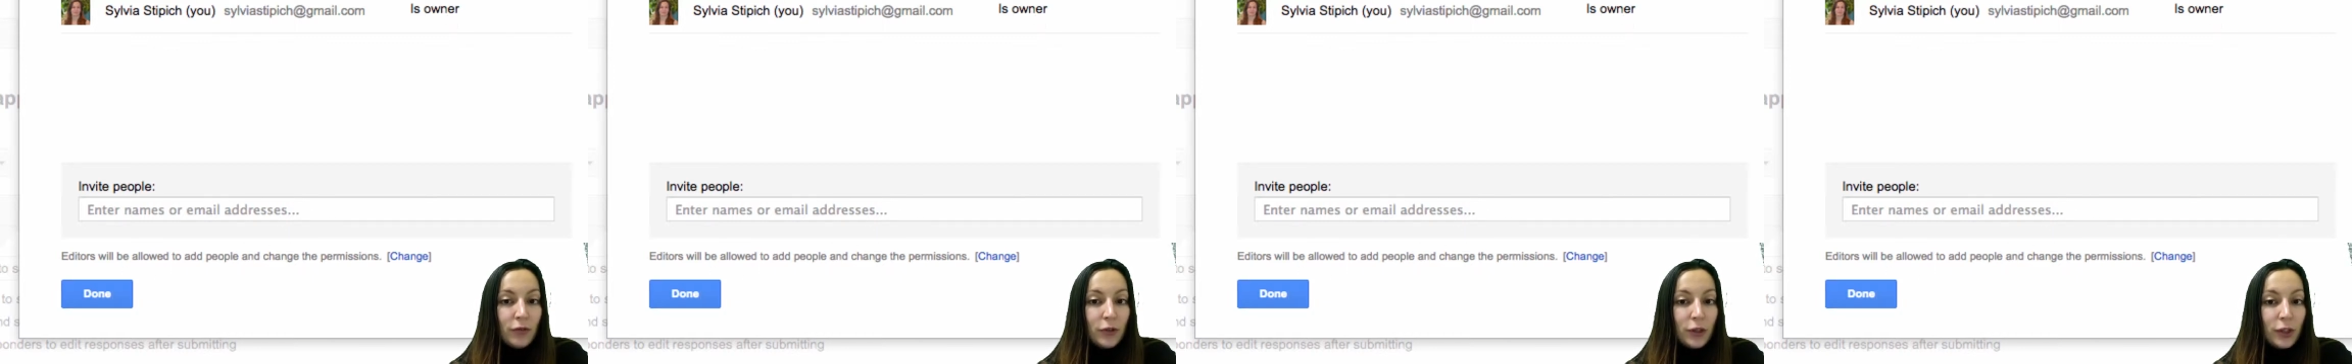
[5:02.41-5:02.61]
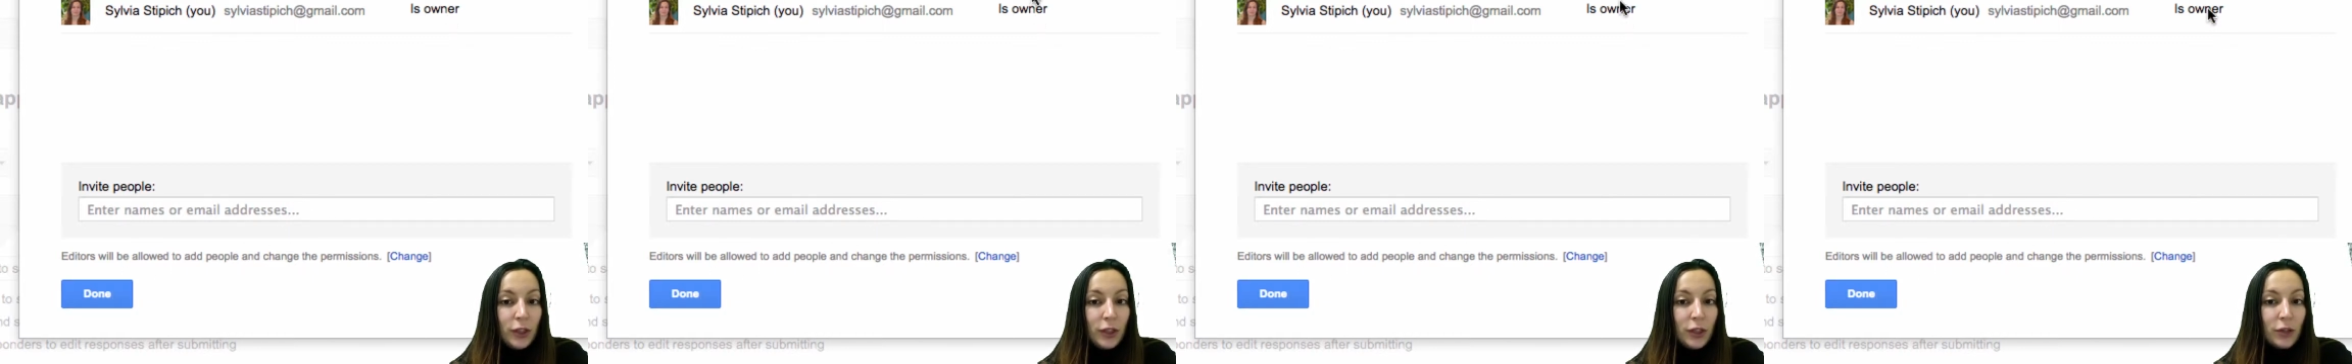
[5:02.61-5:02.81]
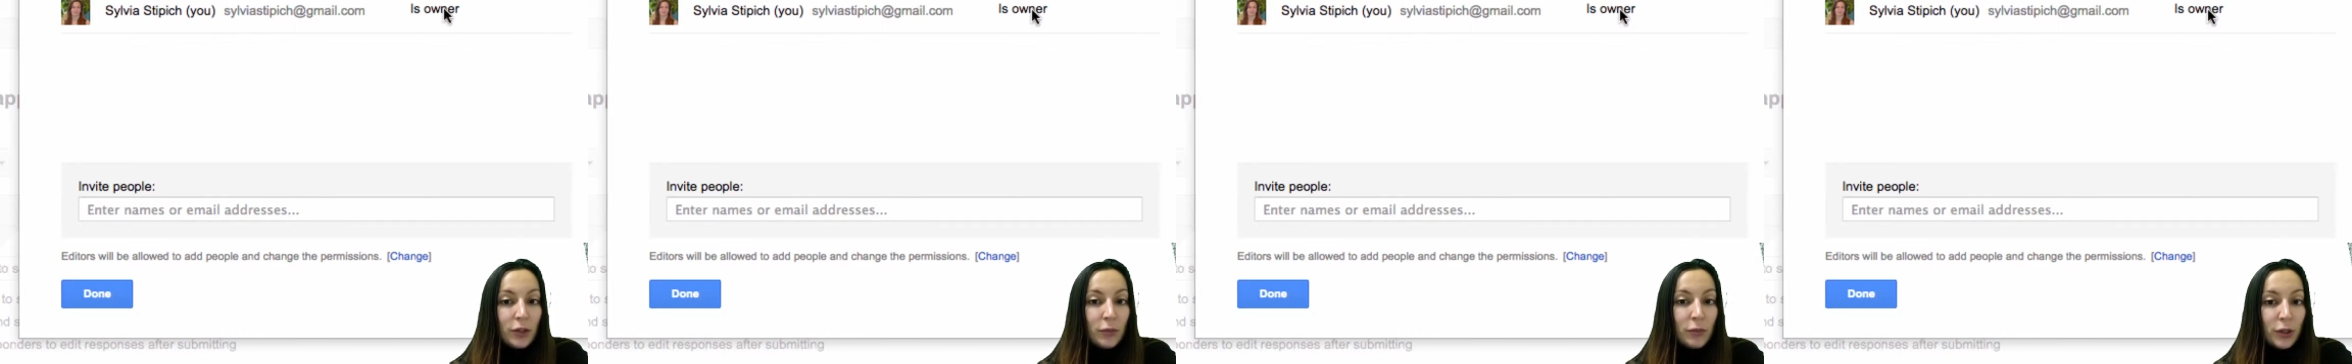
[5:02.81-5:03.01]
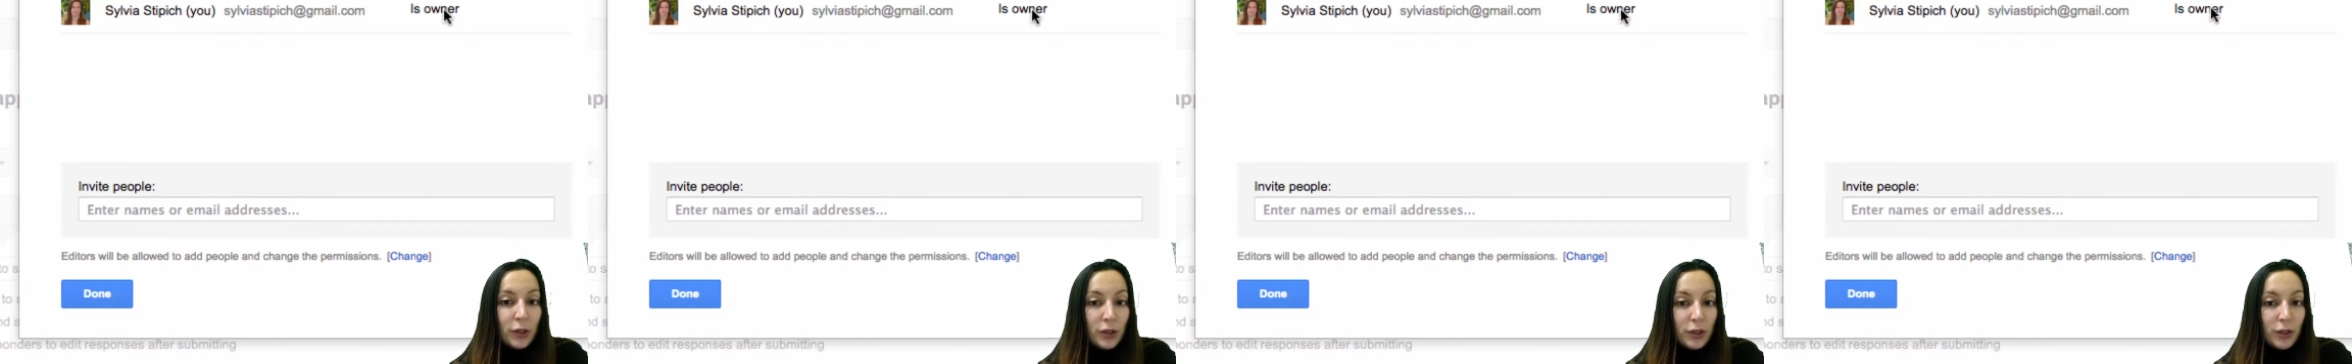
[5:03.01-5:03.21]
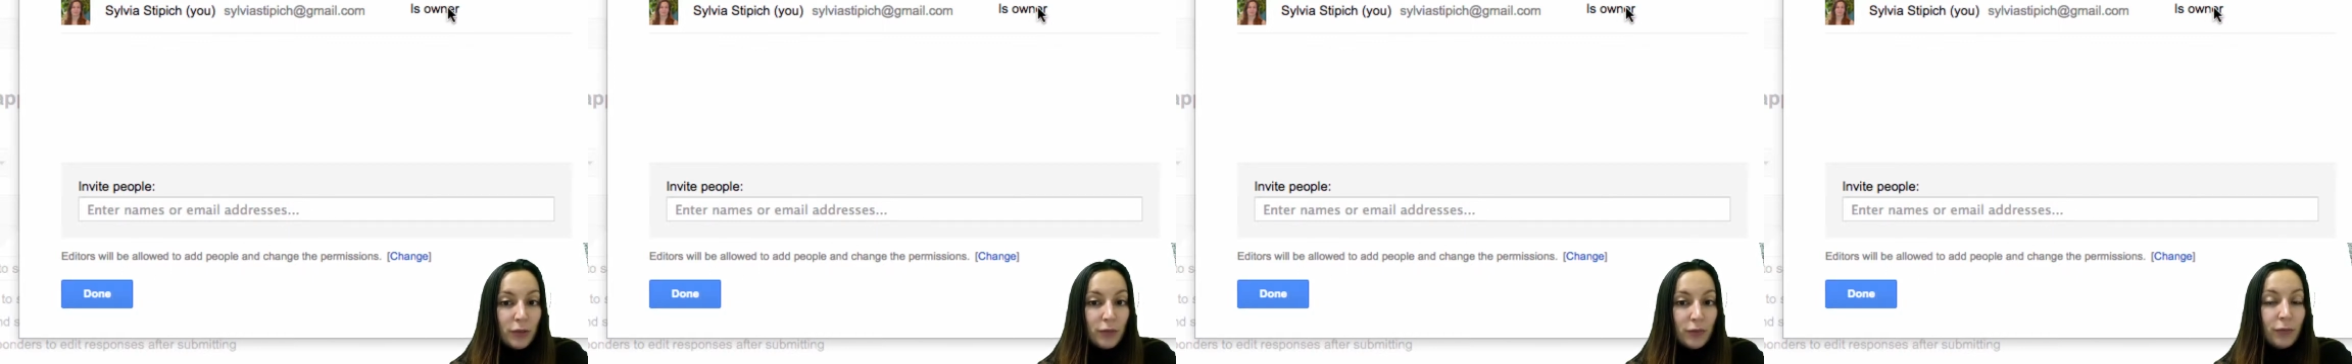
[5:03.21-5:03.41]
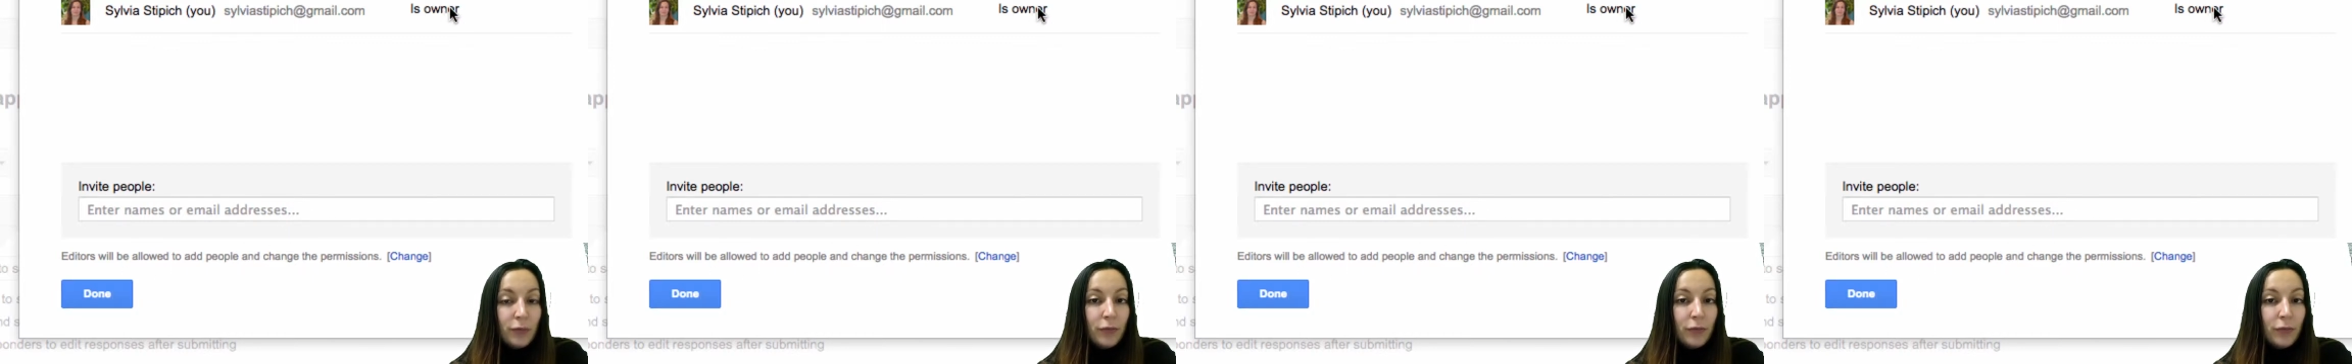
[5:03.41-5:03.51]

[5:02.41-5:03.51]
for each person.